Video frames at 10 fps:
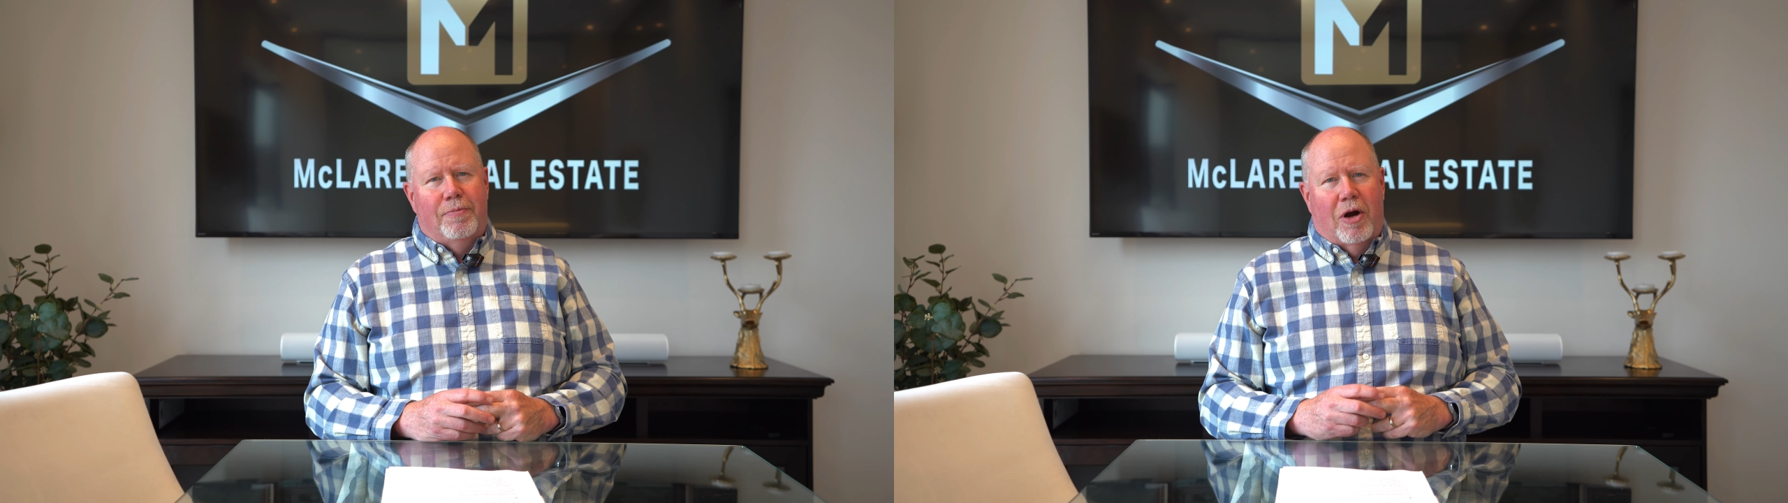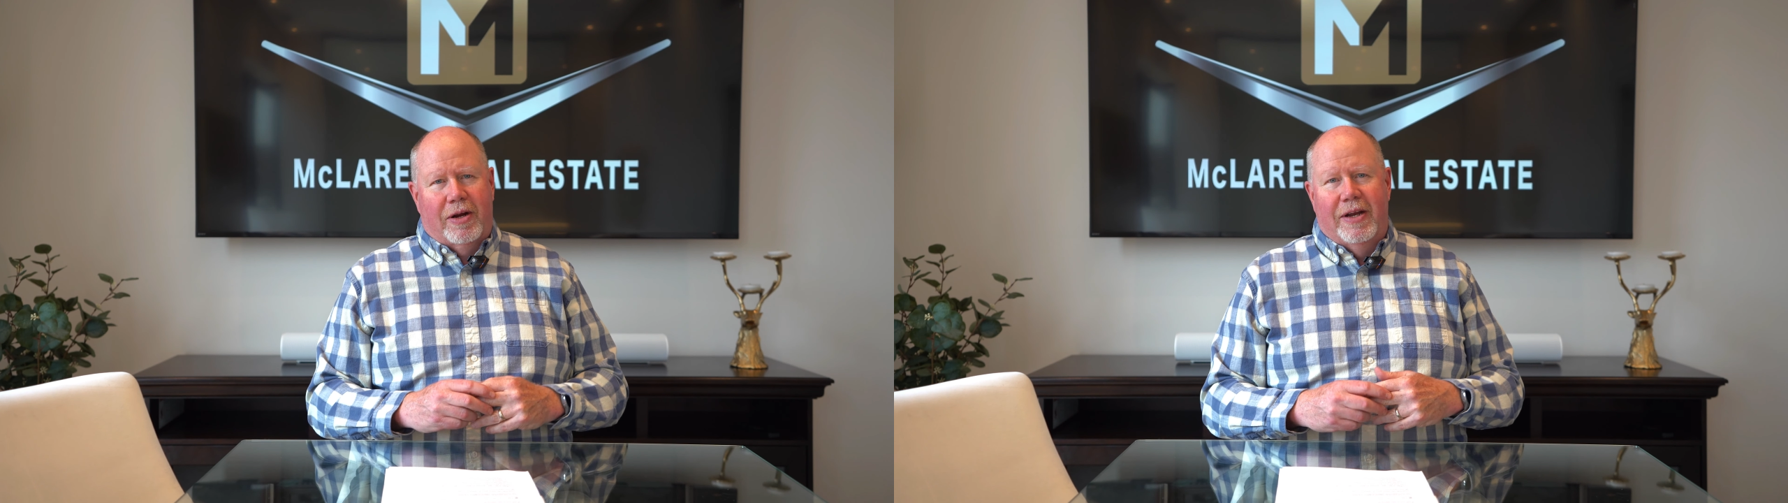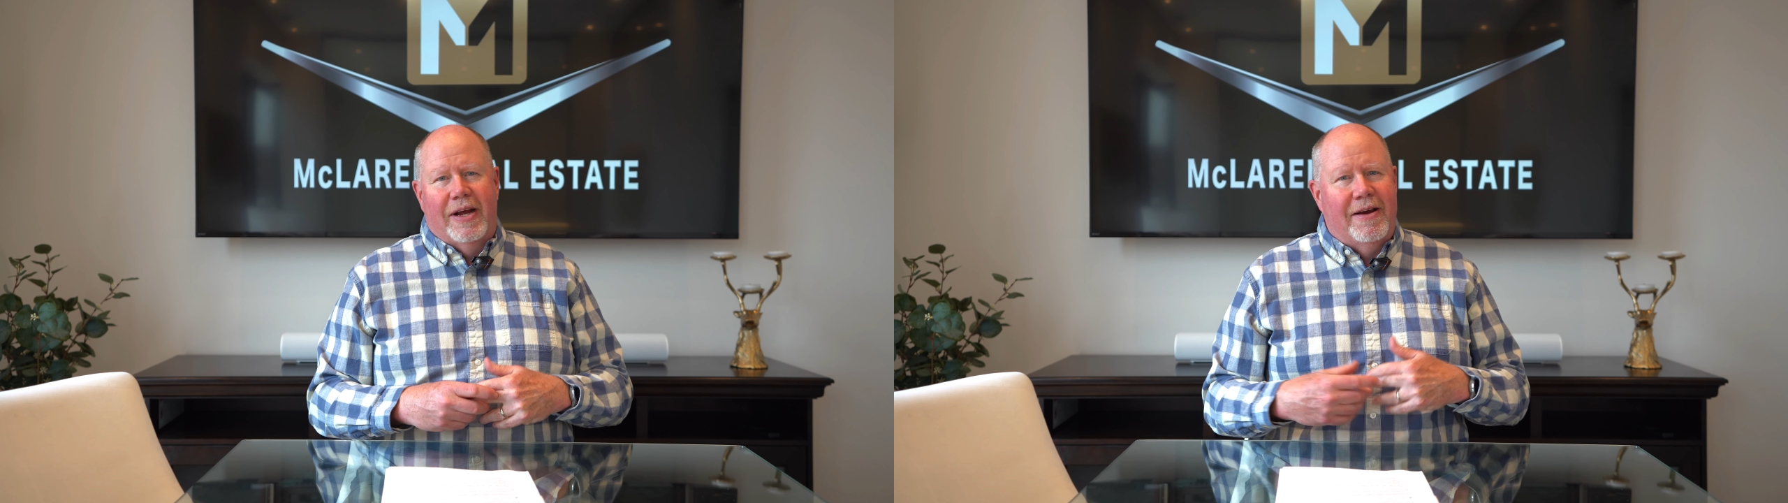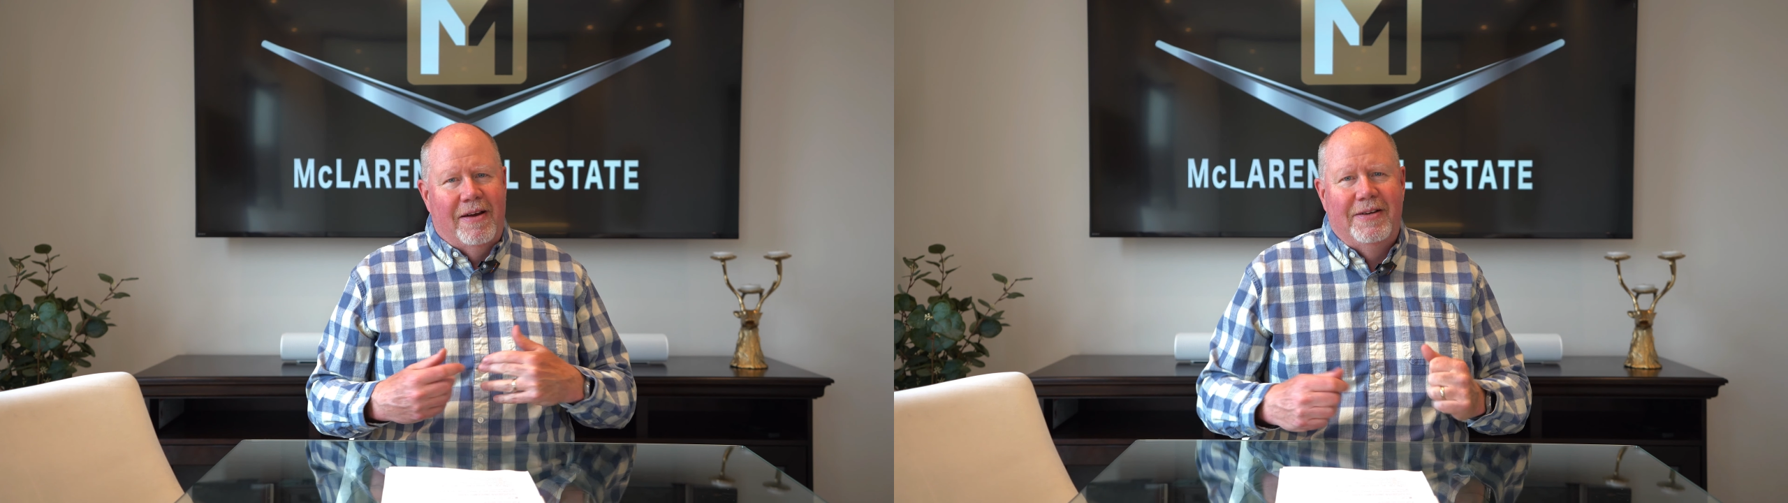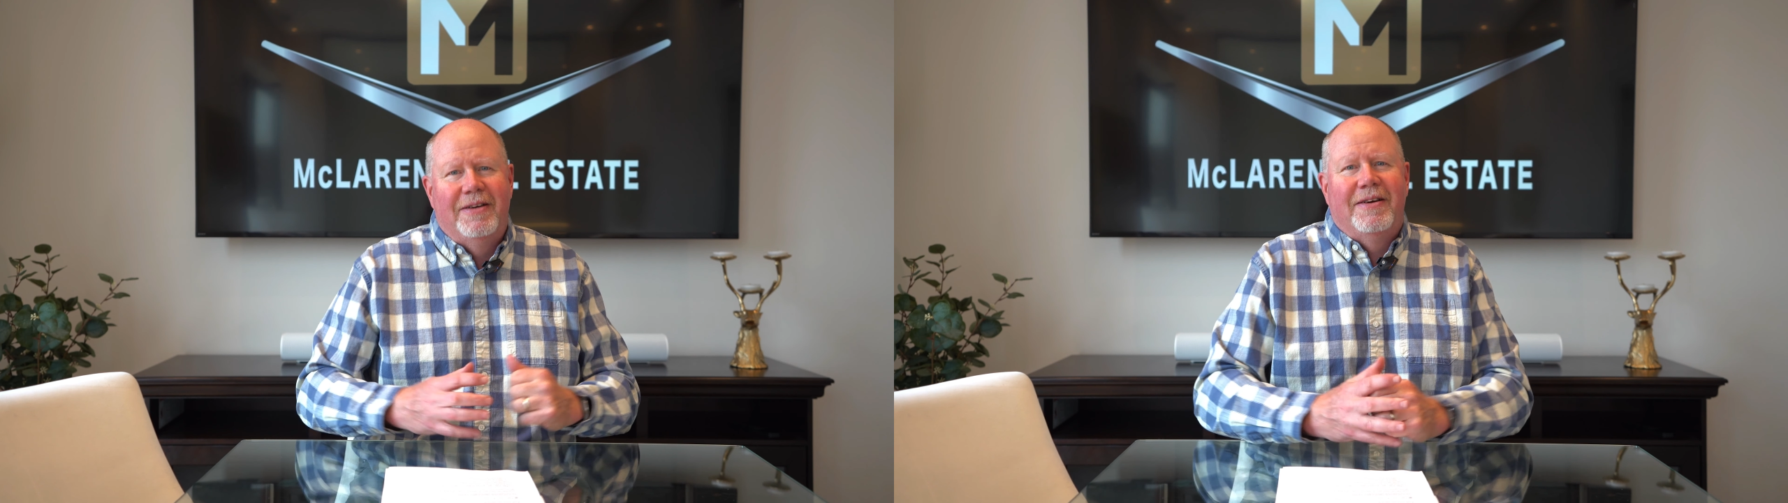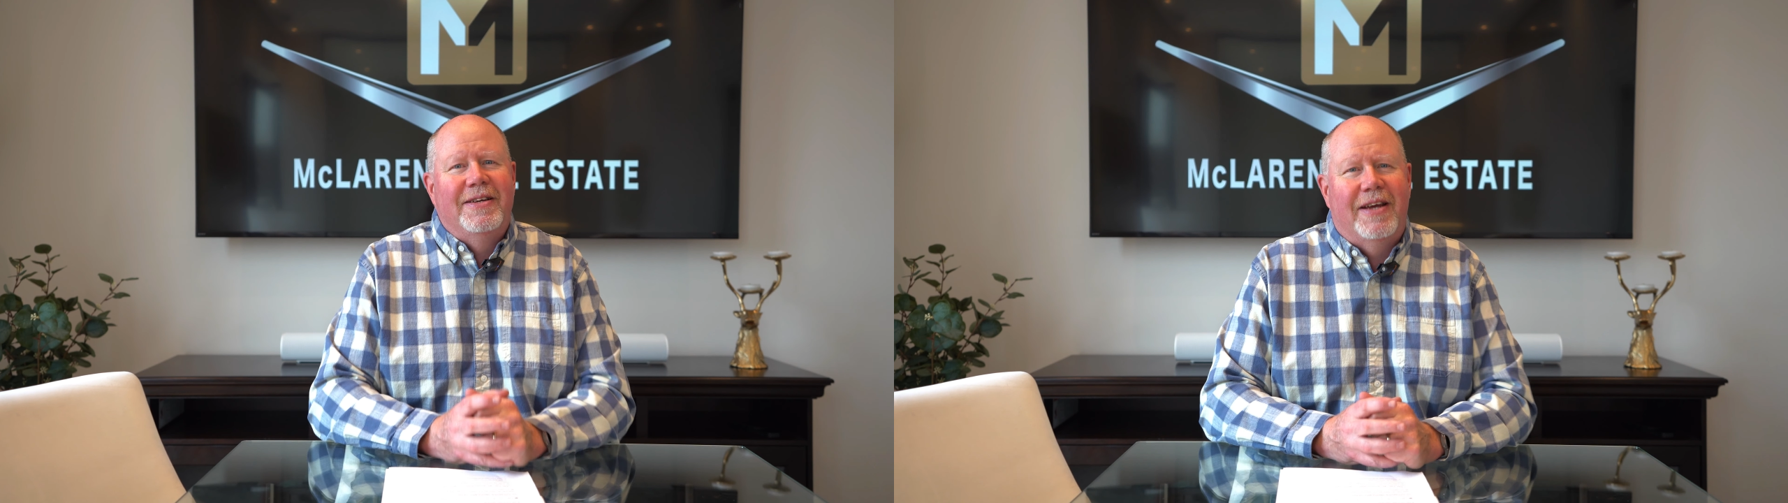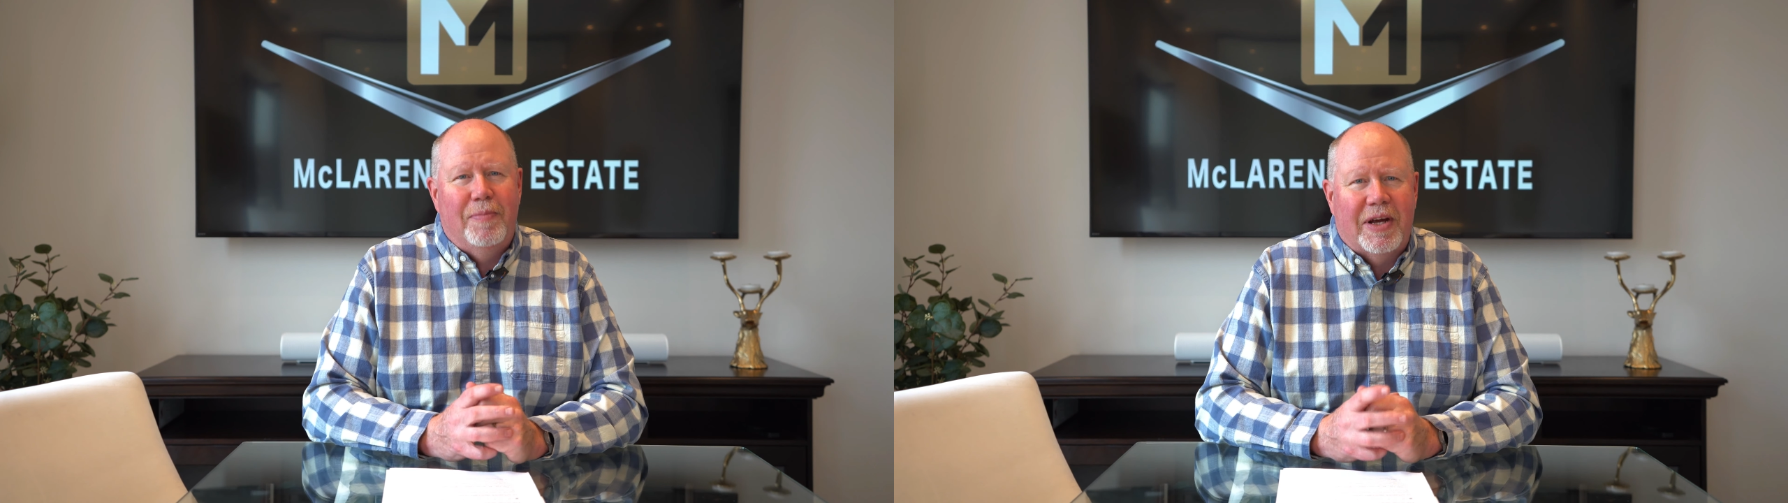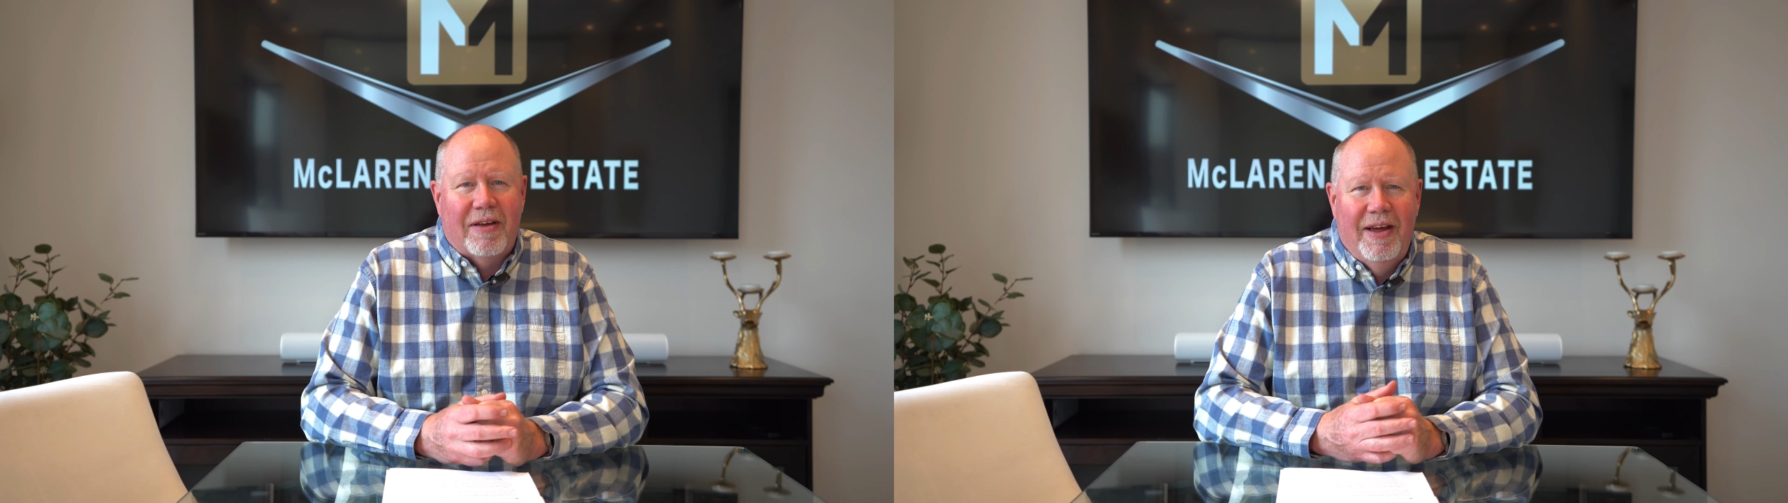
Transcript: marketing gimmick.